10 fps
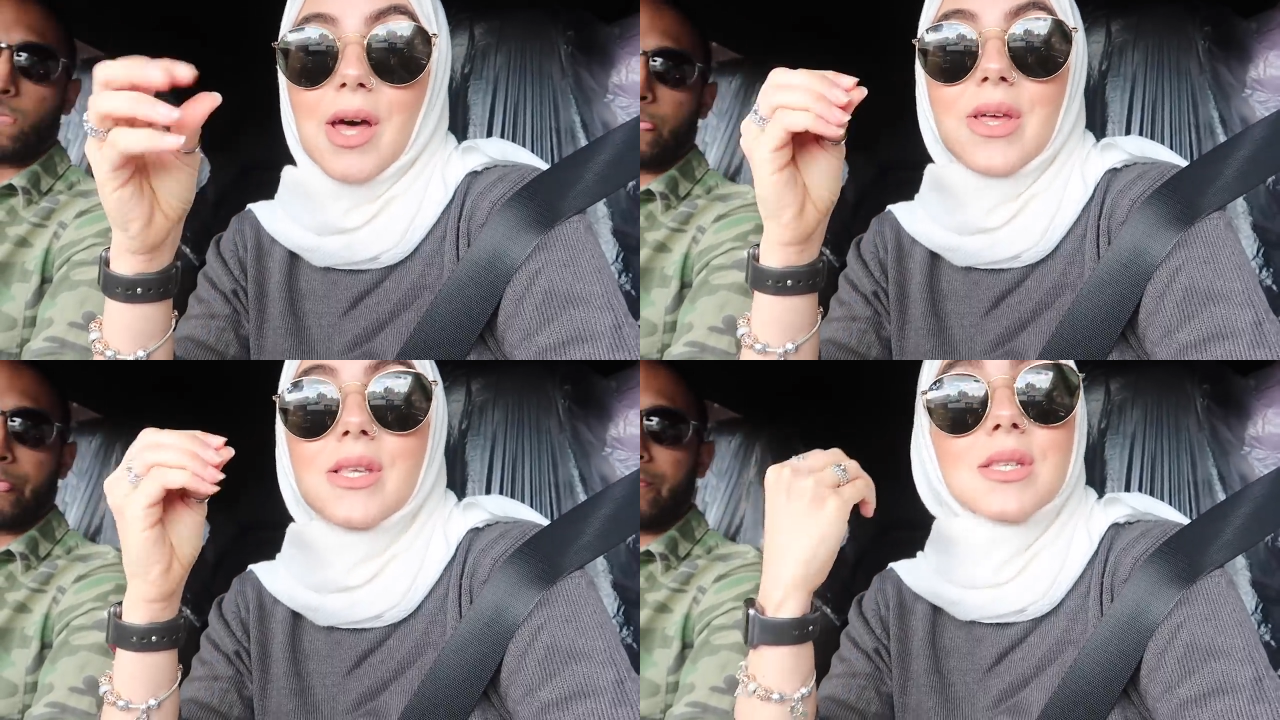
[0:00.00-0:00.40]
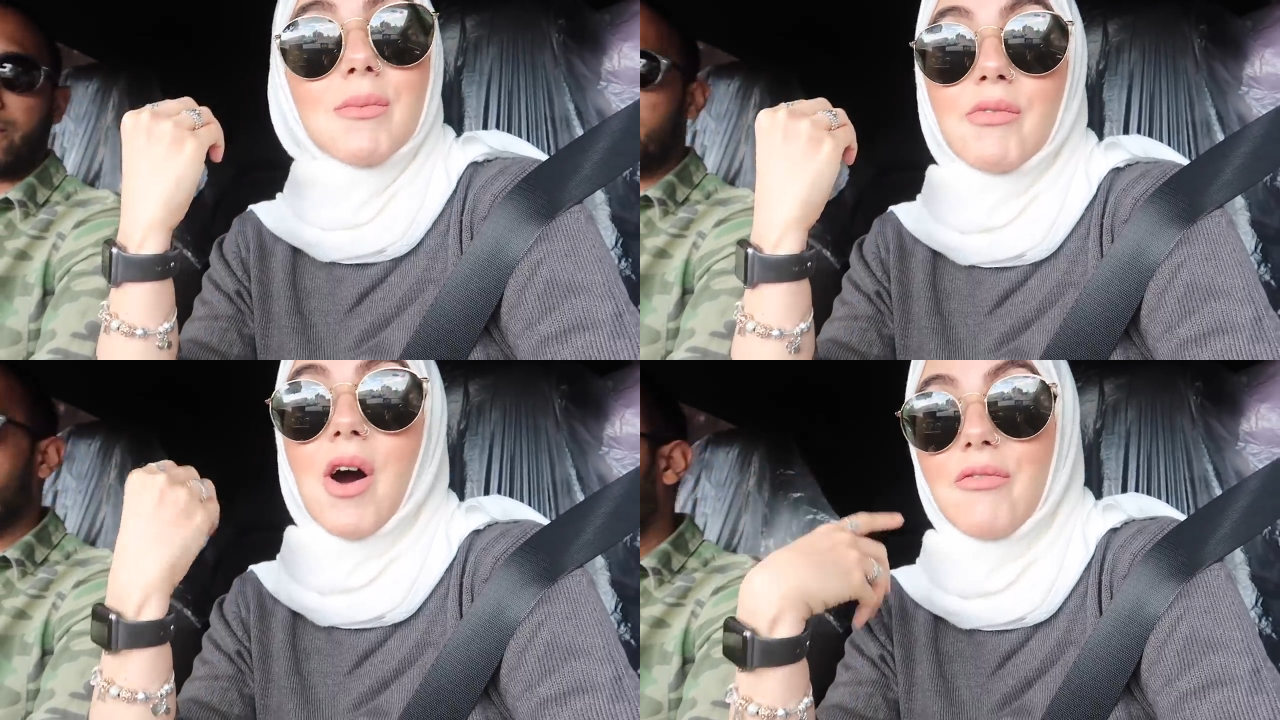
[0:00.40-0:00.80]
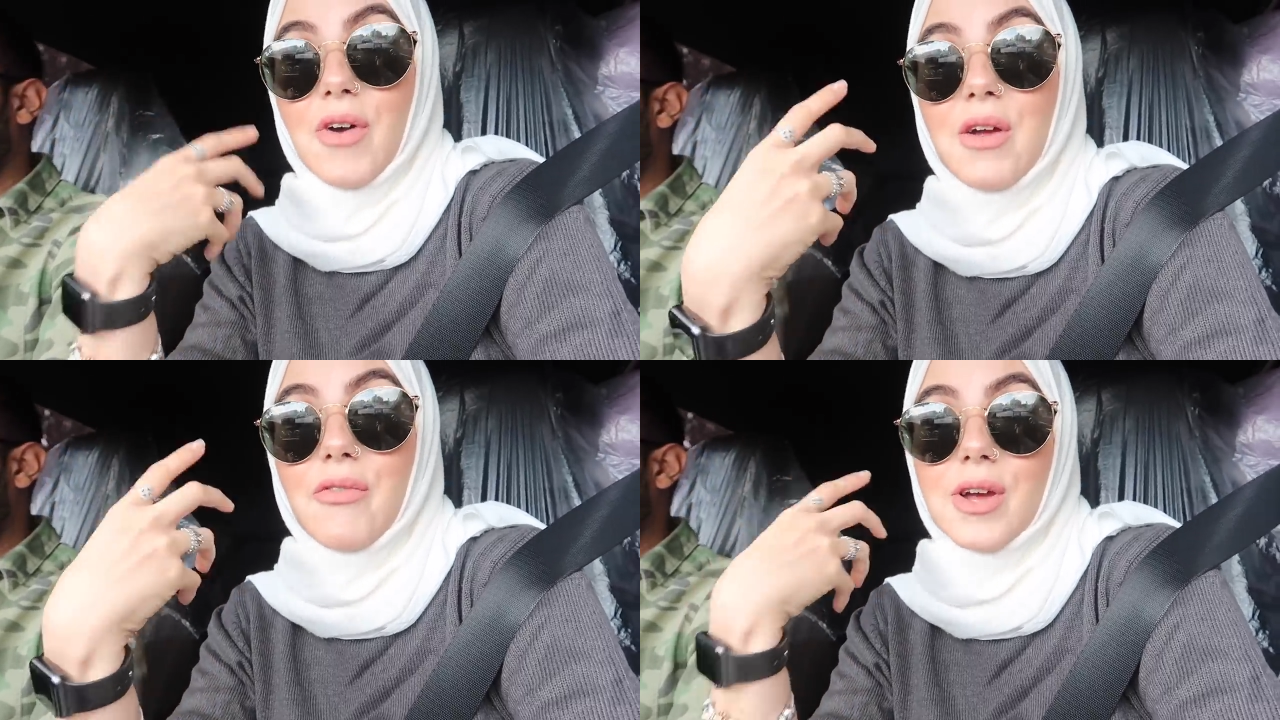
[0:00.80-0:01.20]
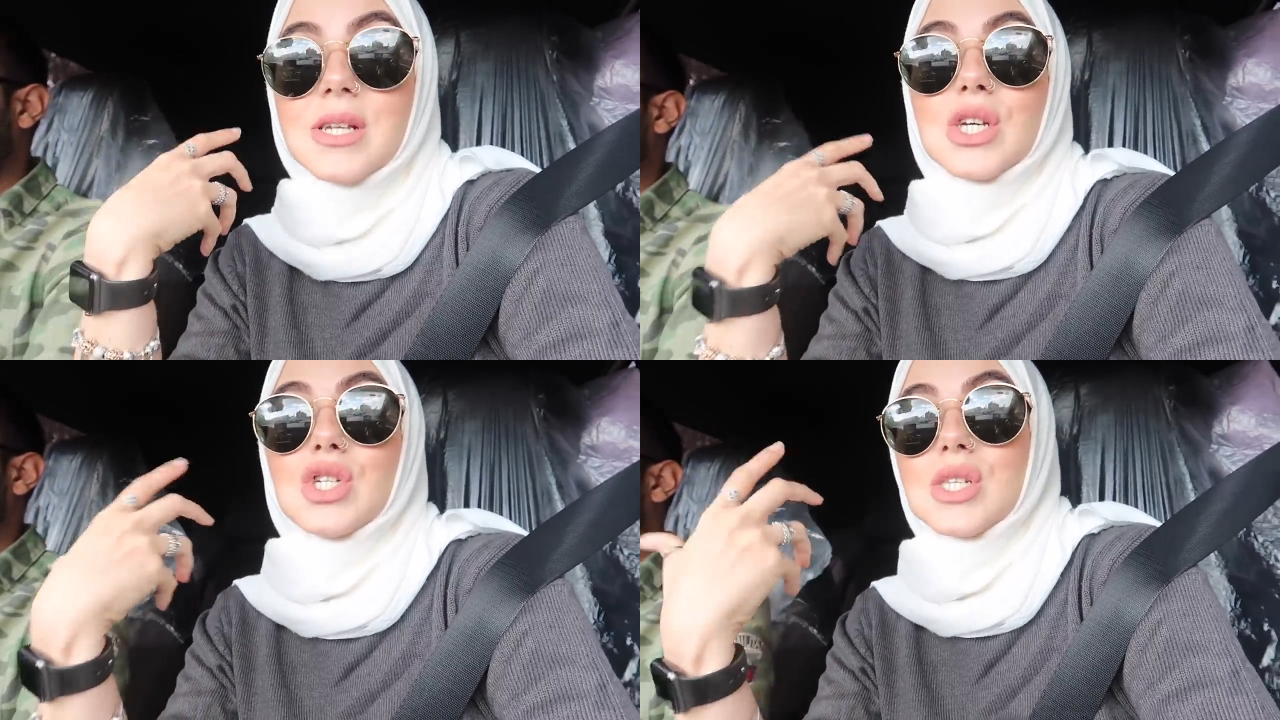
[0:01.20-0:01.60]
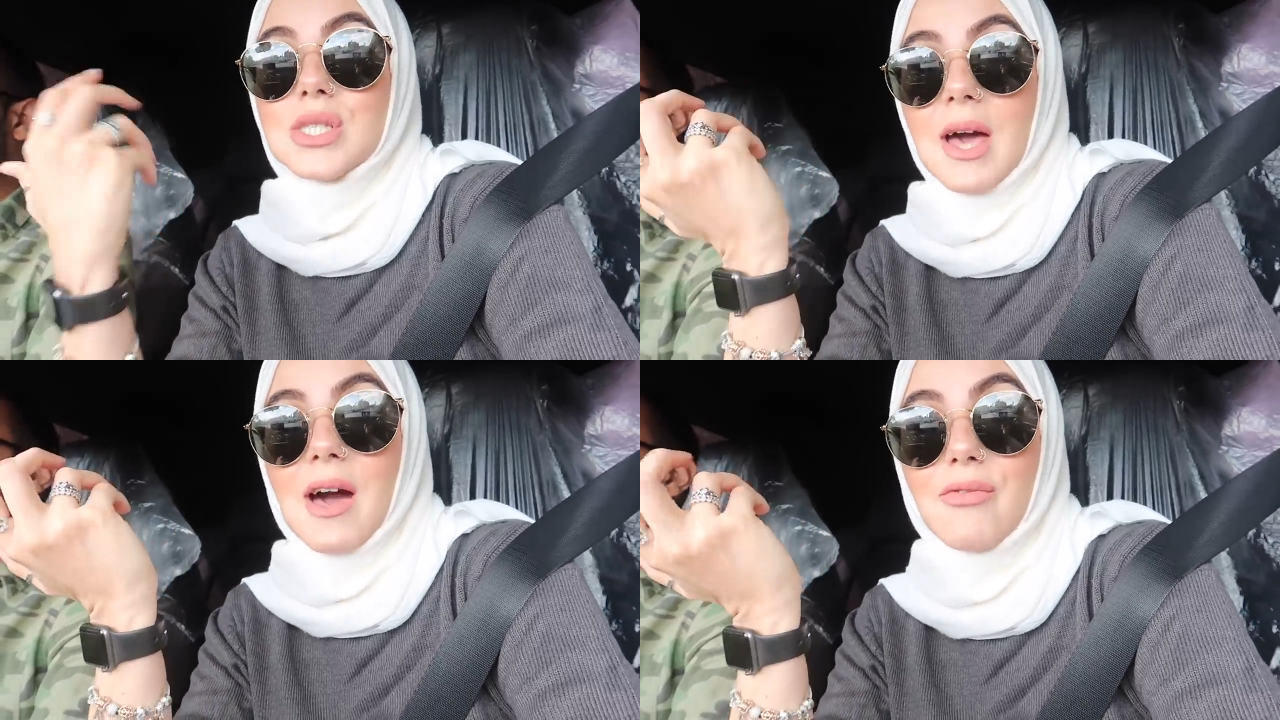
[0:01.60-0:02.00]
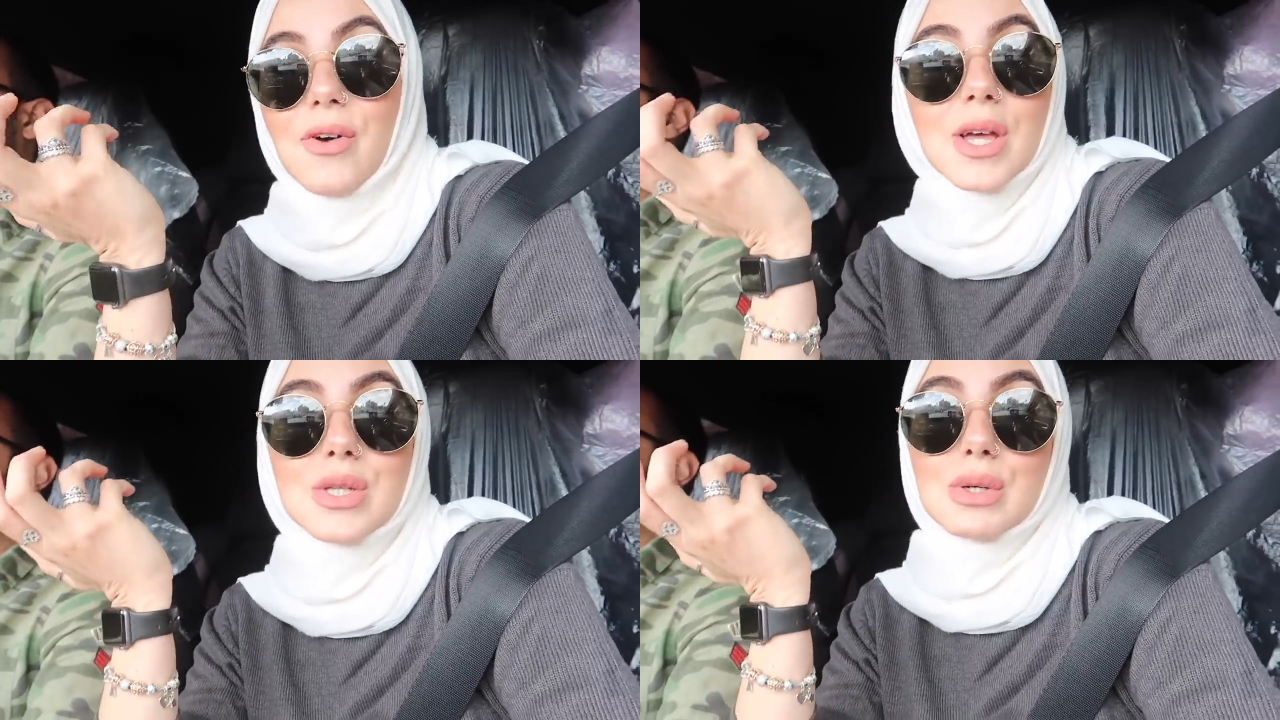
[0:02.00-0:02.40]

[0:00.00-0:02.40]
Now these are some of our favourite dishes to have for like